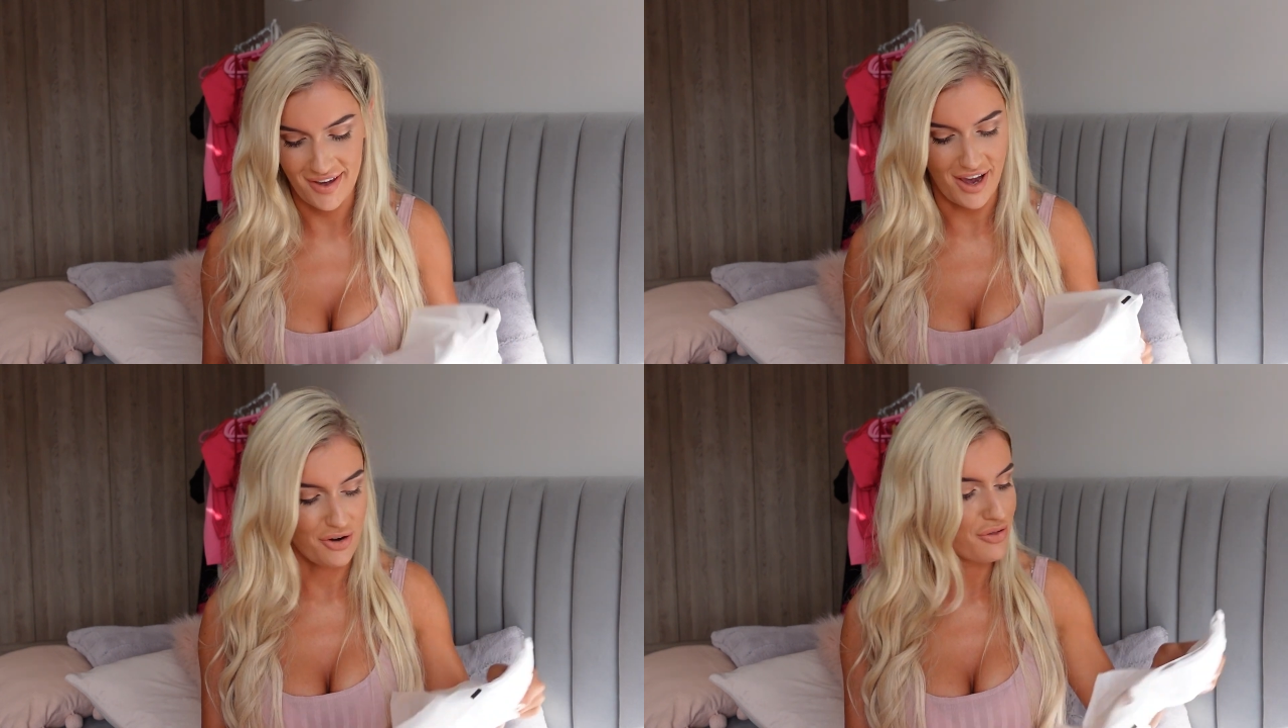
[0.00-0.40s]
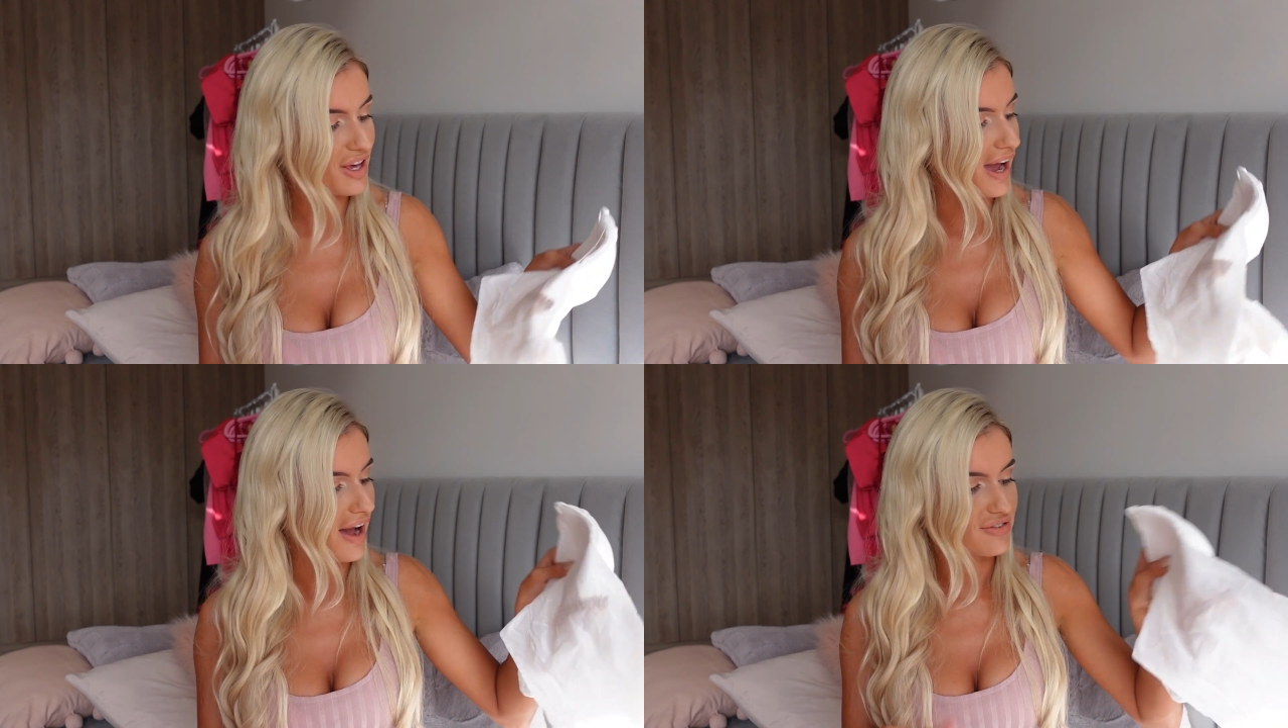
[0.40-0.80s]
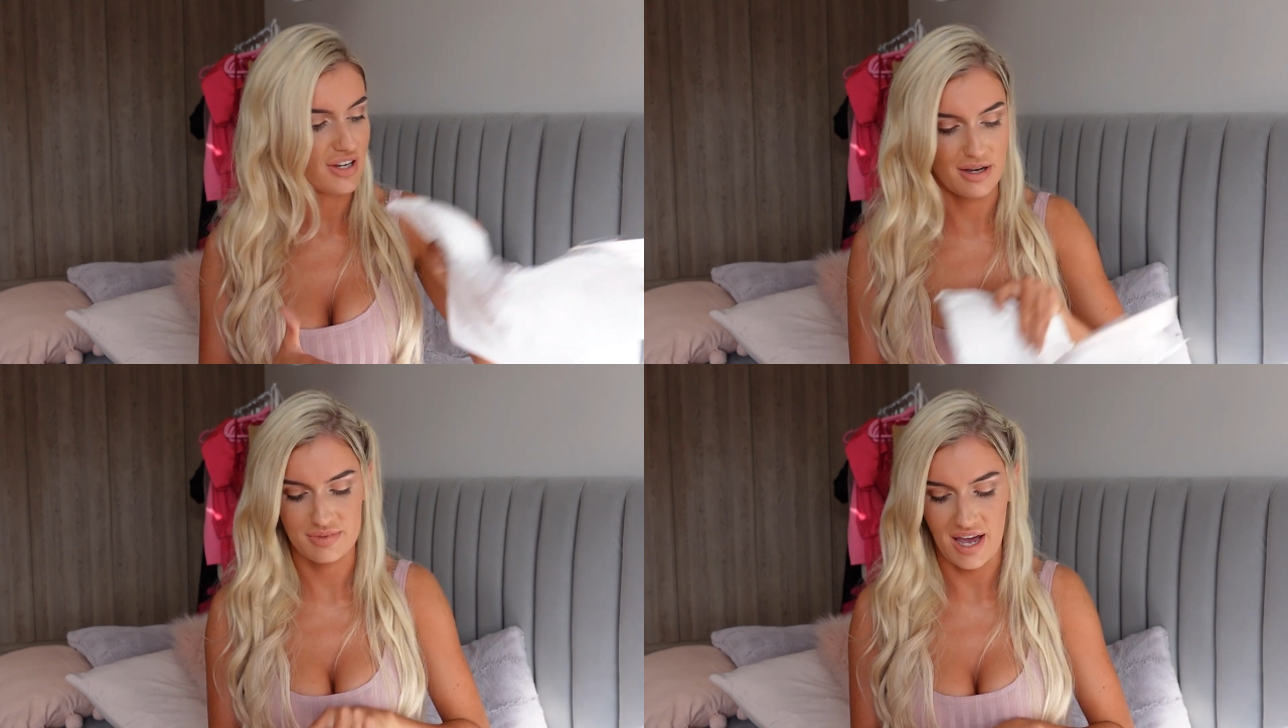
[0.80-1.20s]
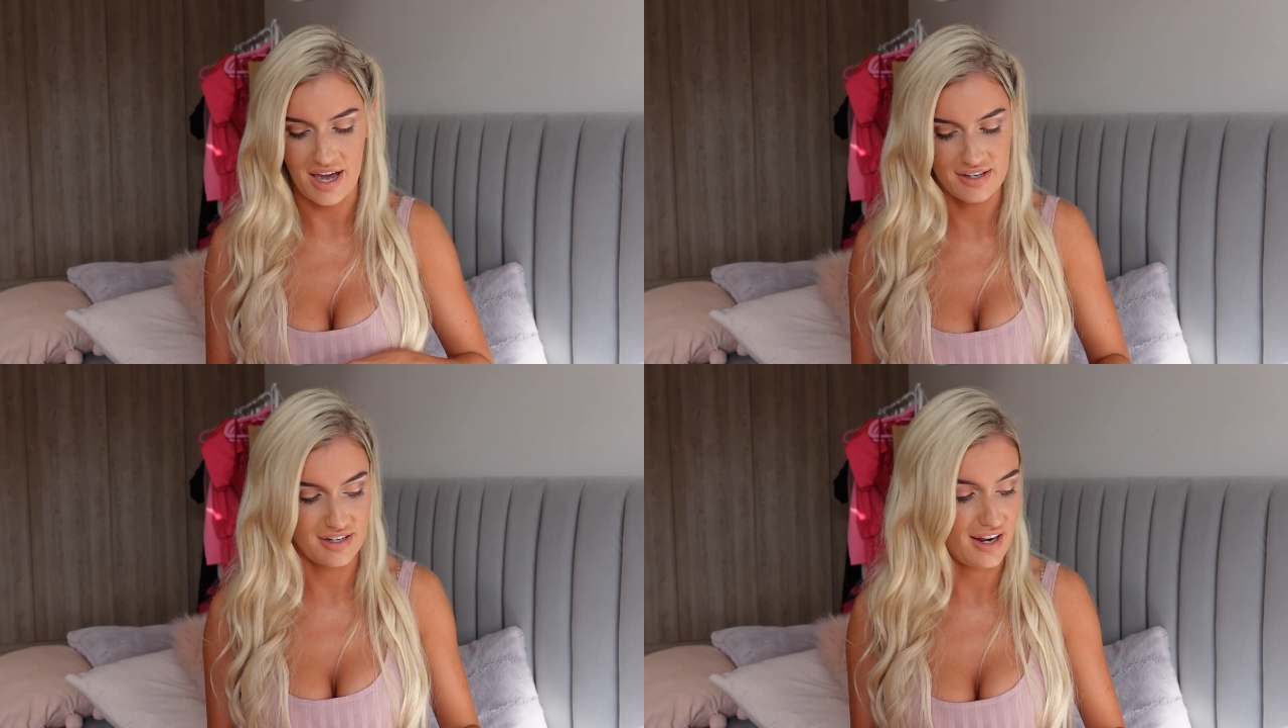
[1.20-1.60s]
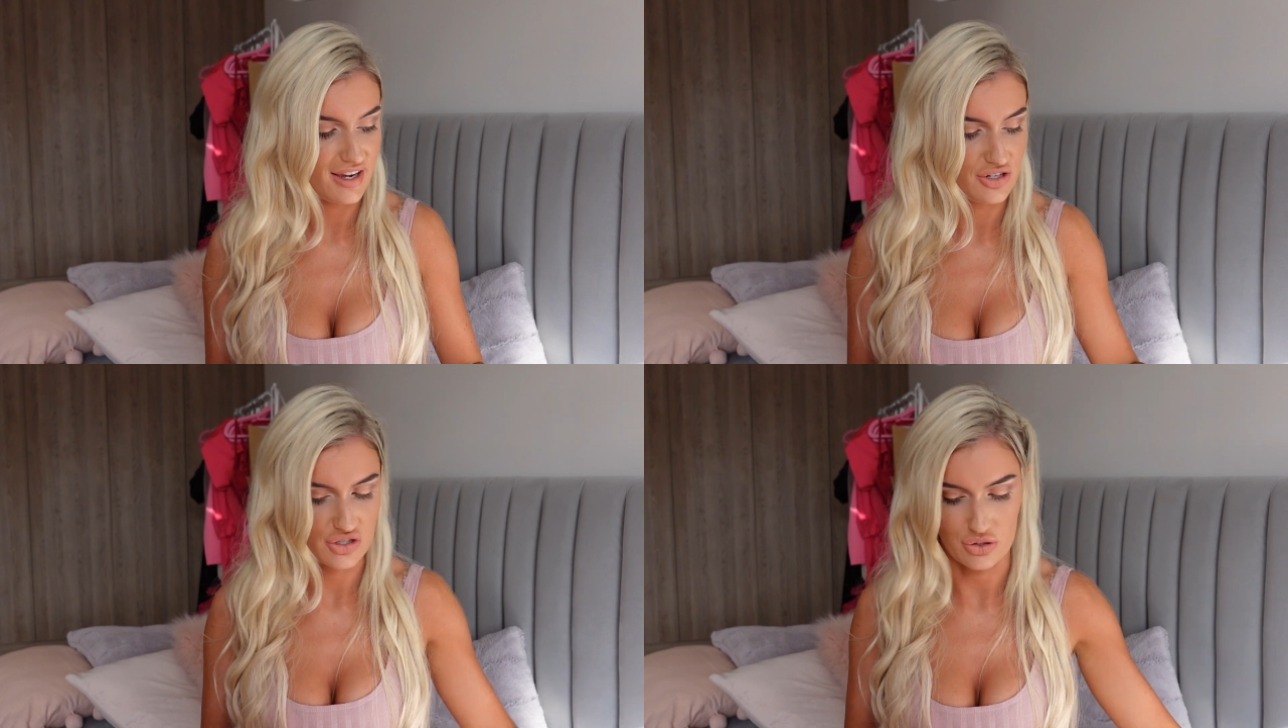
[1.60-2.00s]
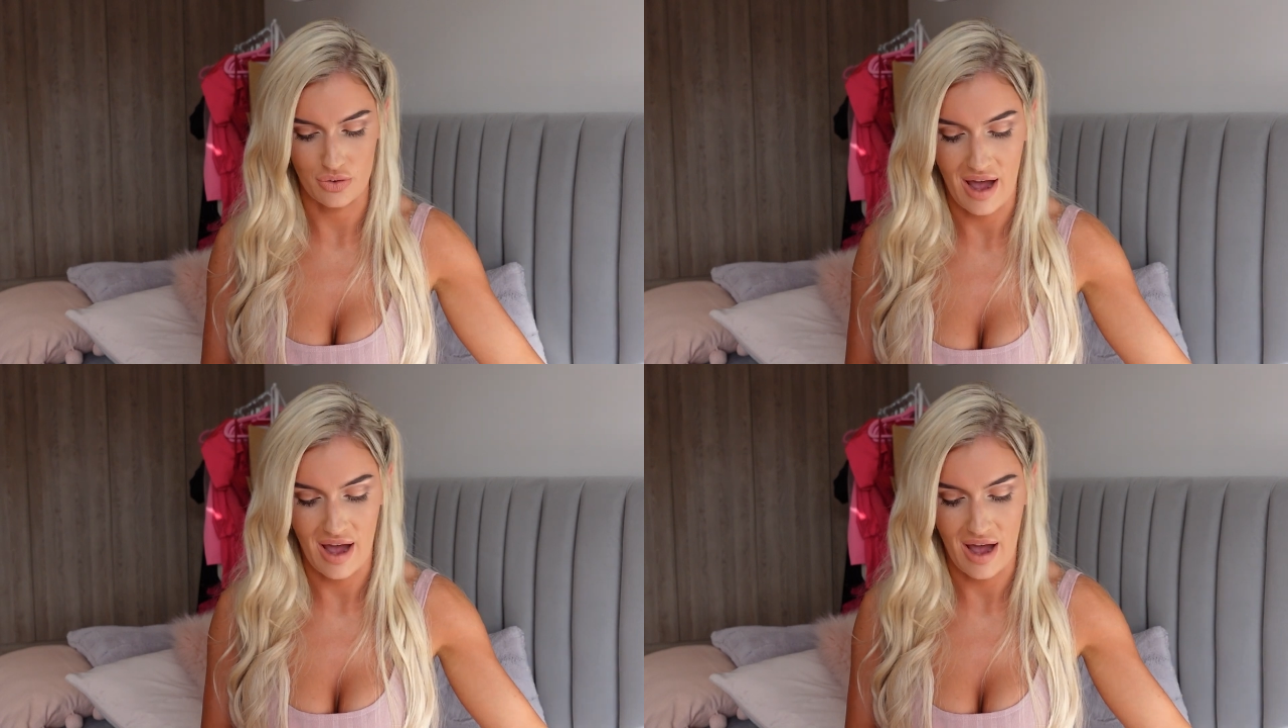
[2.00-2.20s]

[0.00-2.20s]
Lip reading: I don't think I have time to add in an angel.